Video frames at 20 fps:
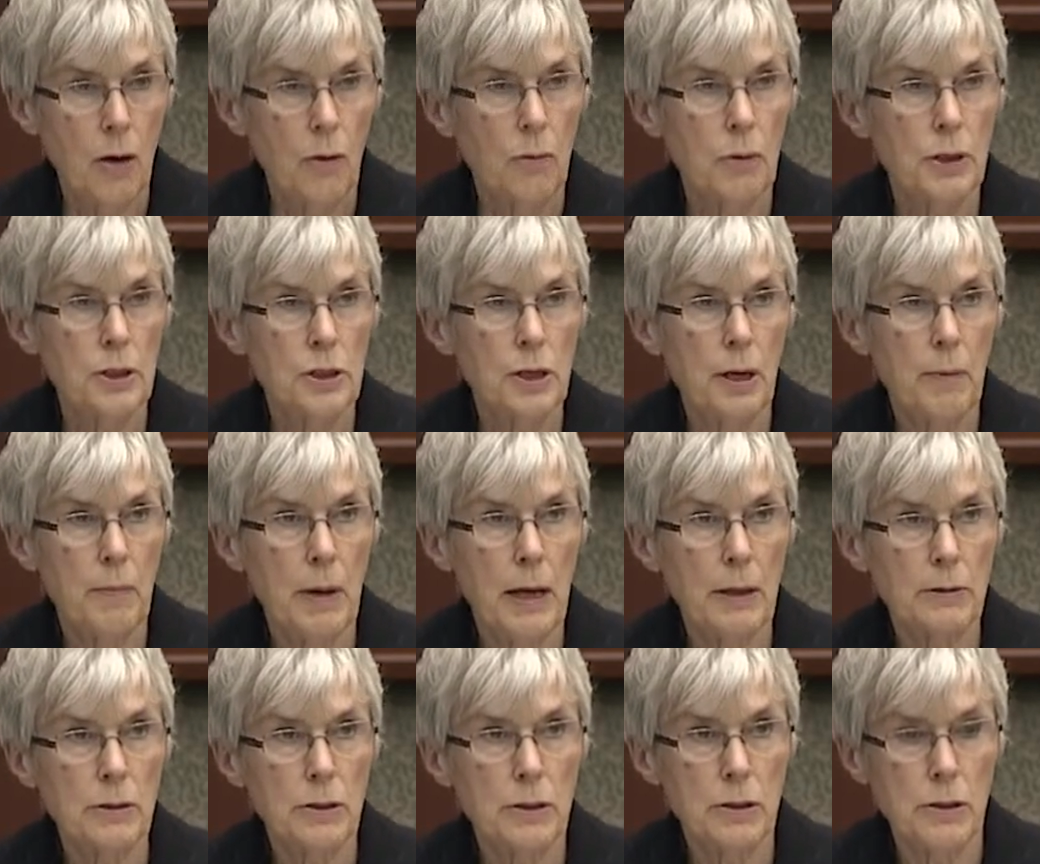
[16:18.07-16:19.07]
which
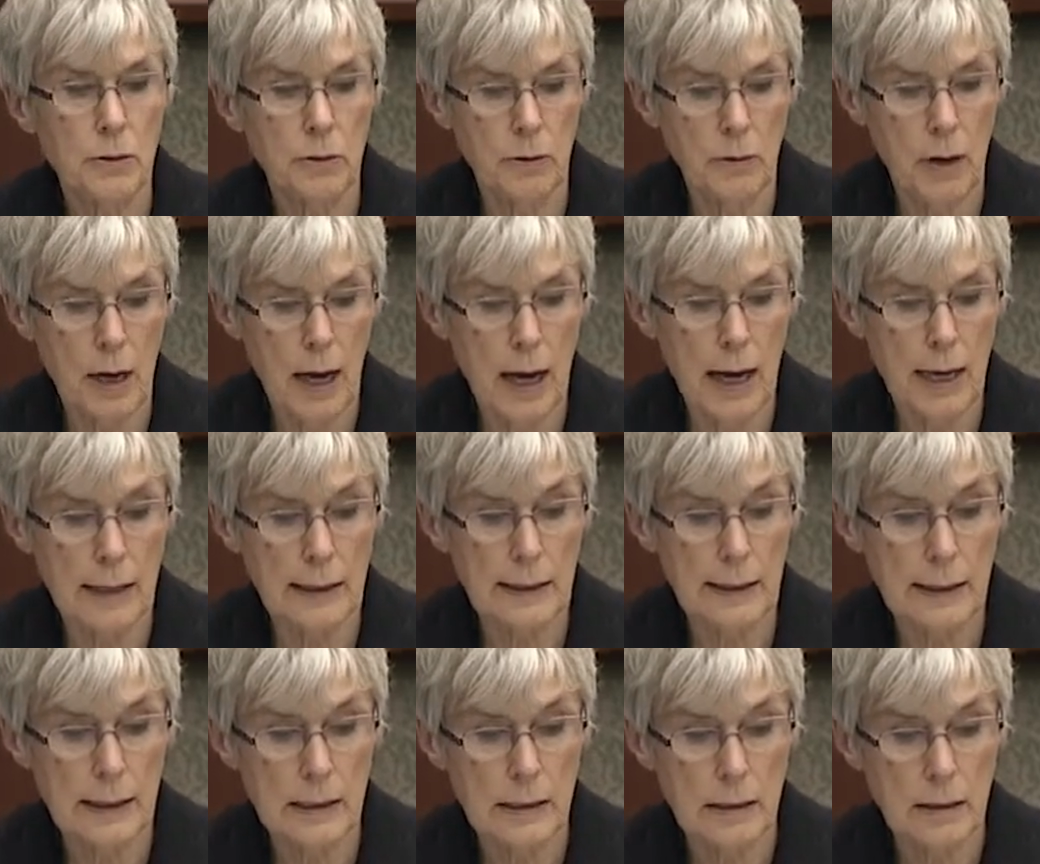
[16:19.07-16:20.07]
amounts to at
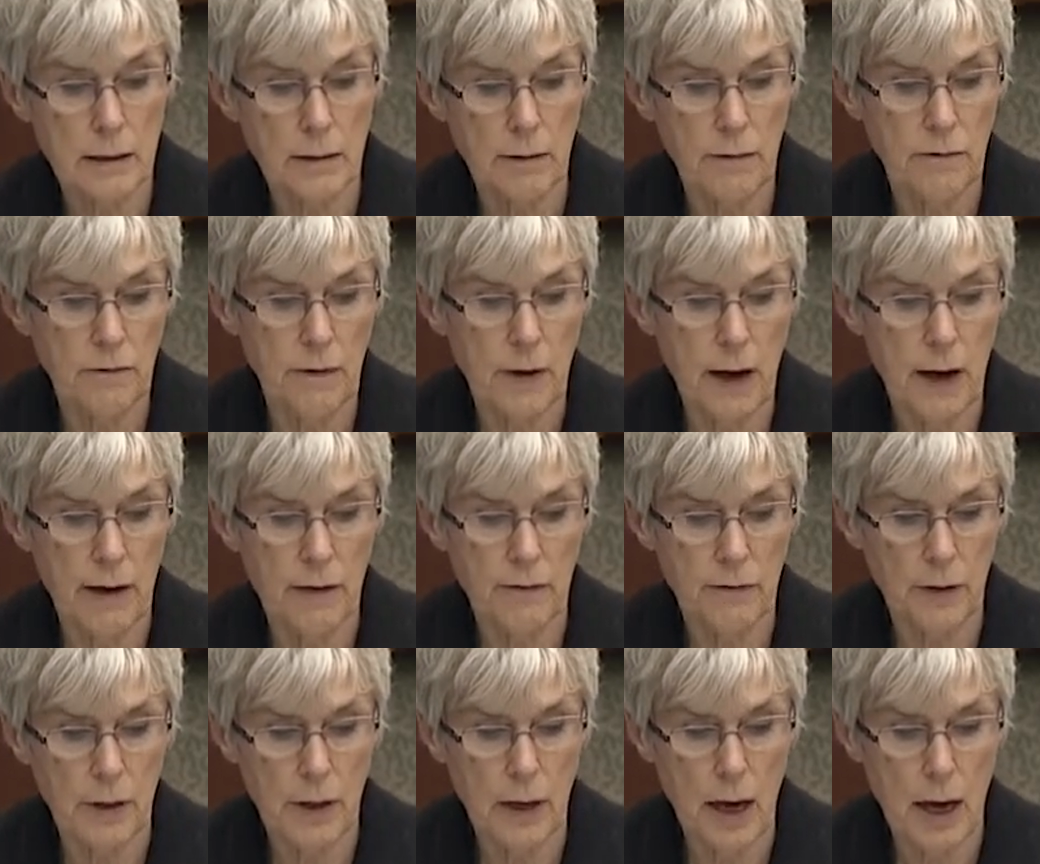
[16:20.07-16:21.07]
least
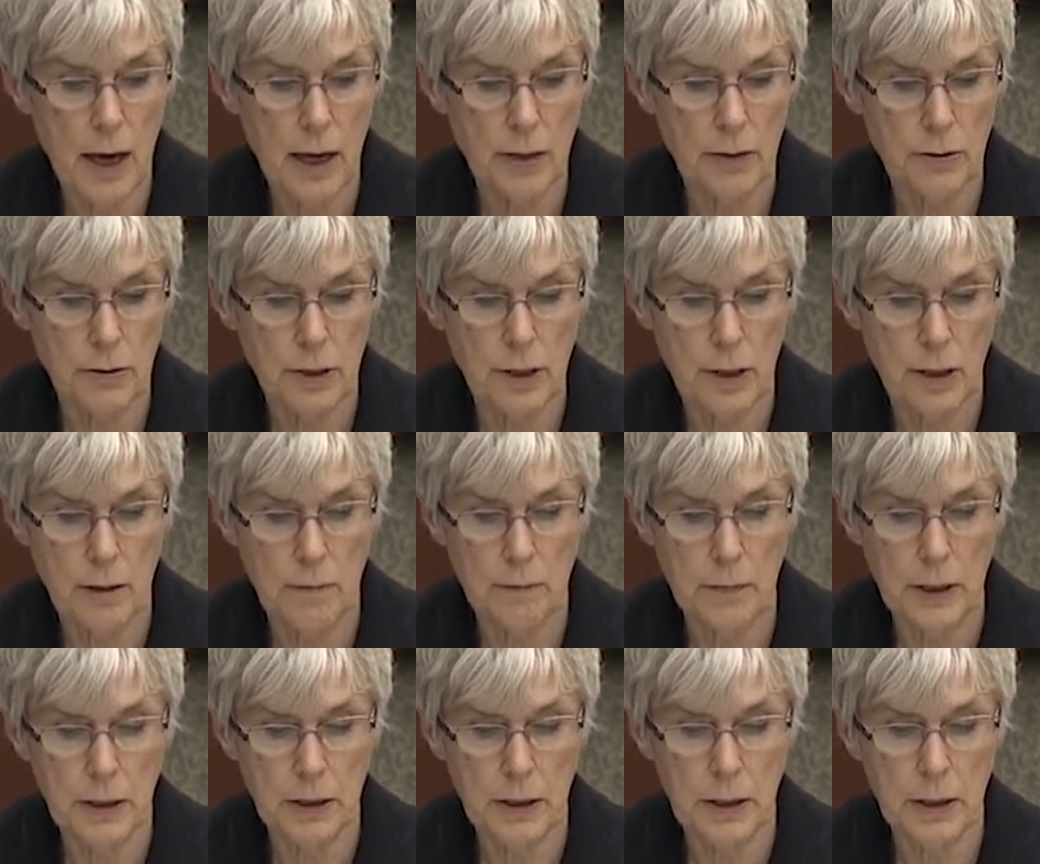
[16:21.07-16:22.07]
$500
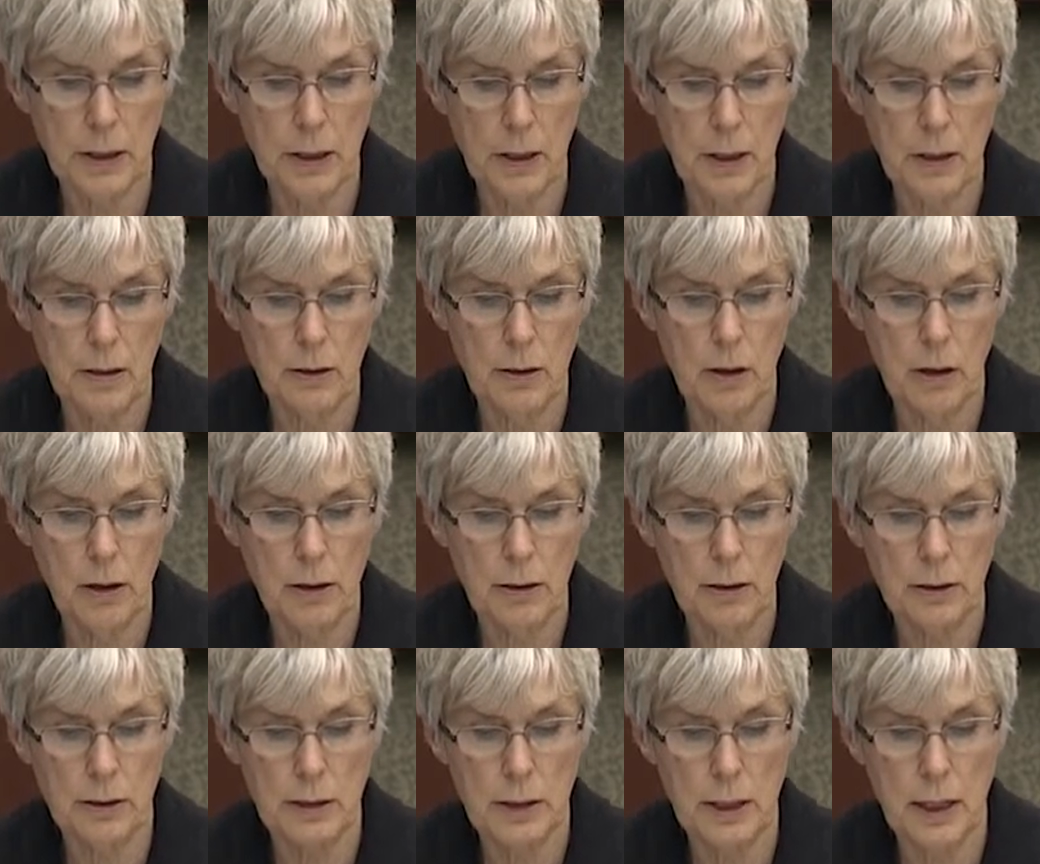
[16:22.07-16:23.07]
million
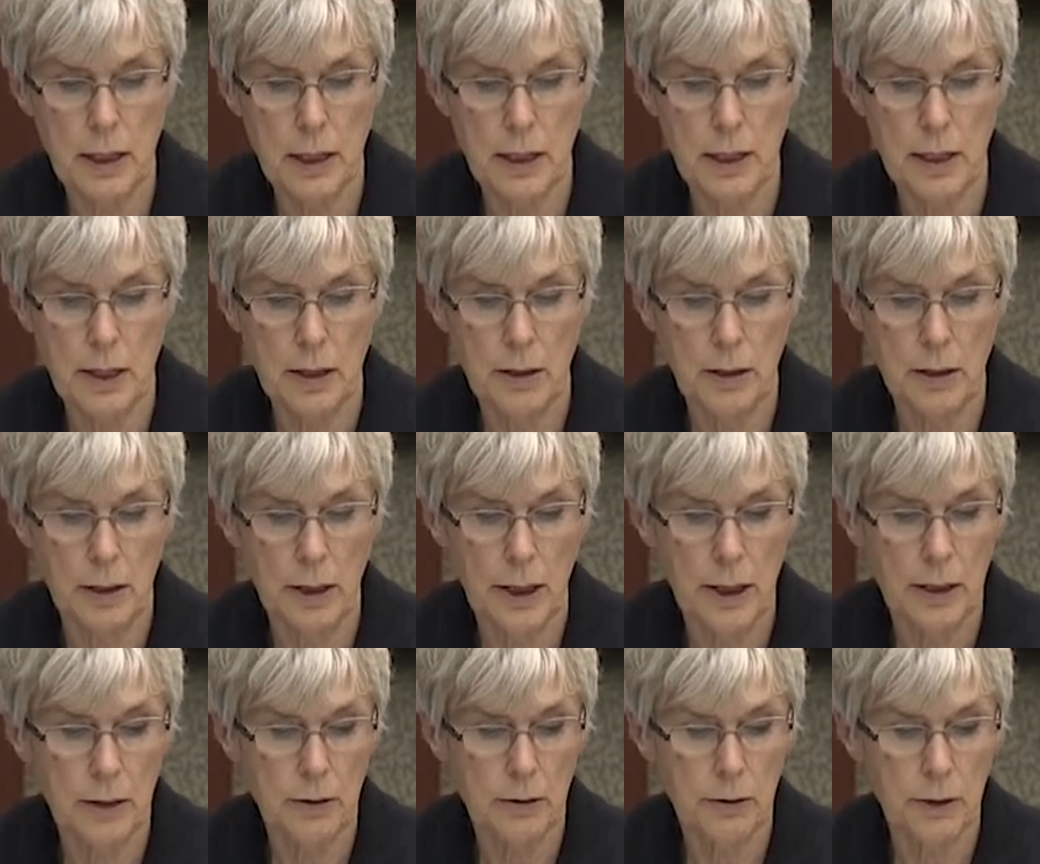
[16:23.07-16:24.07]
a year
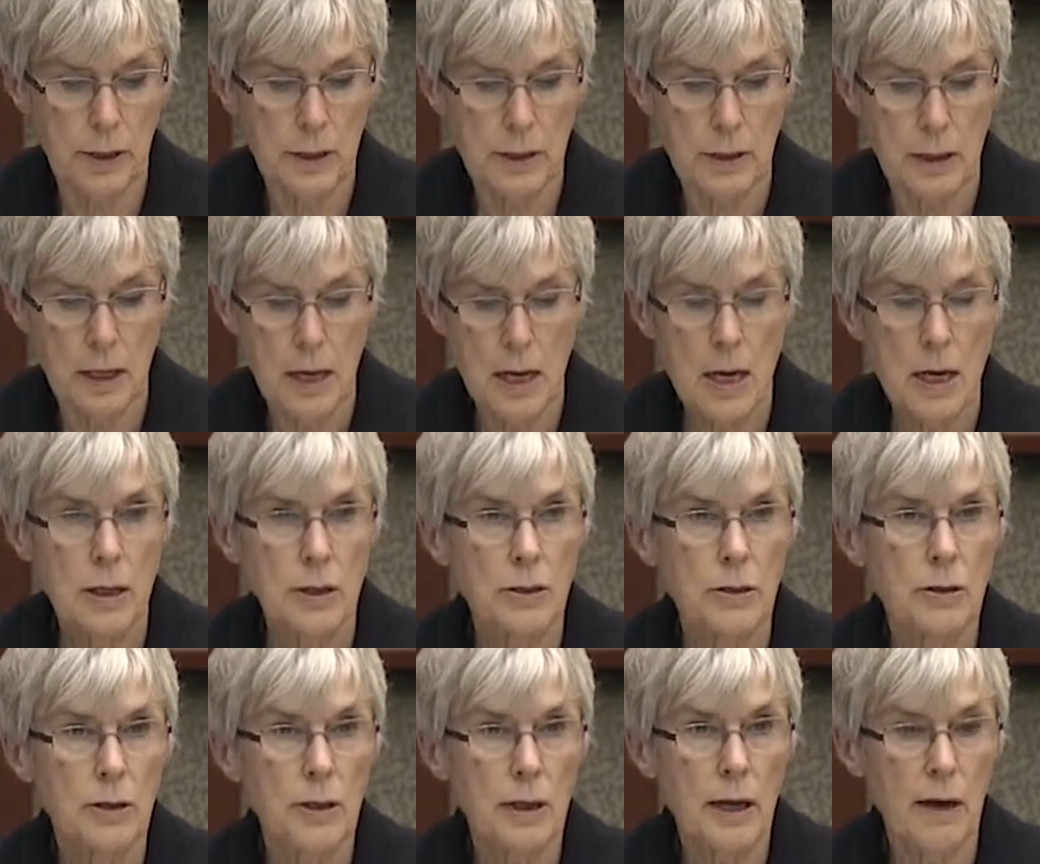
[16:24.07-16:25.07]
increase
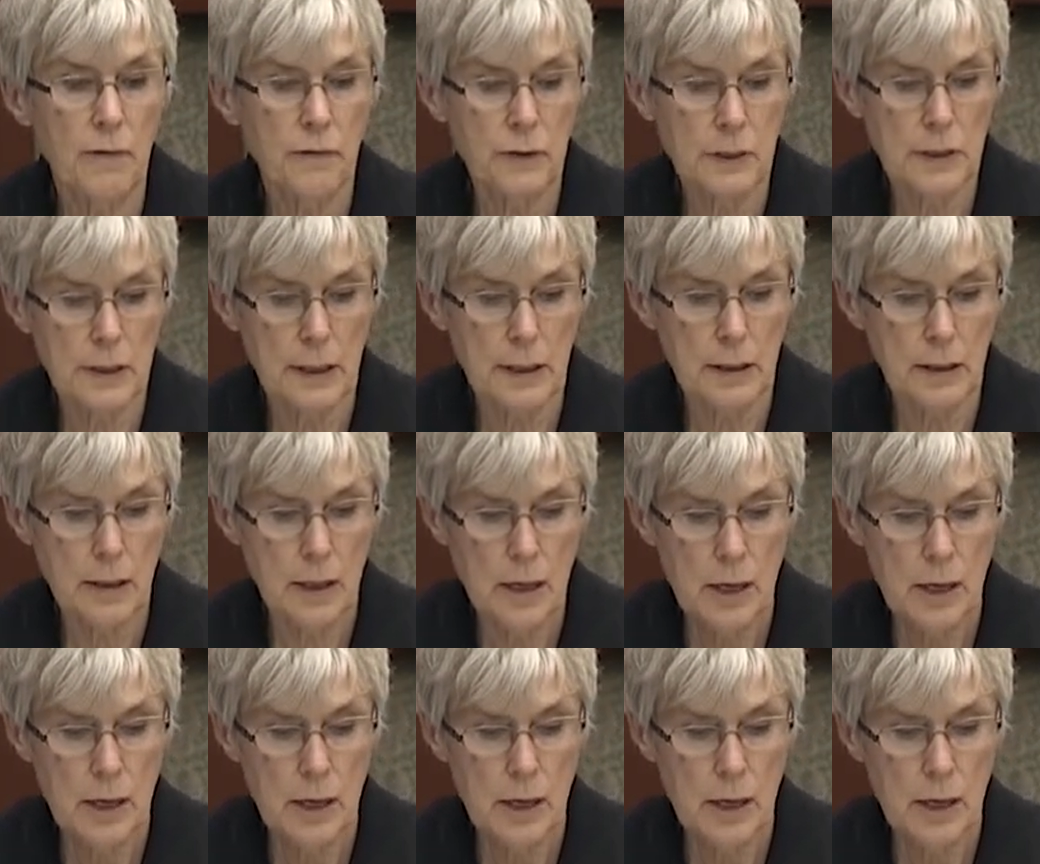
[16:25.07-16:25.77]
to the deficit.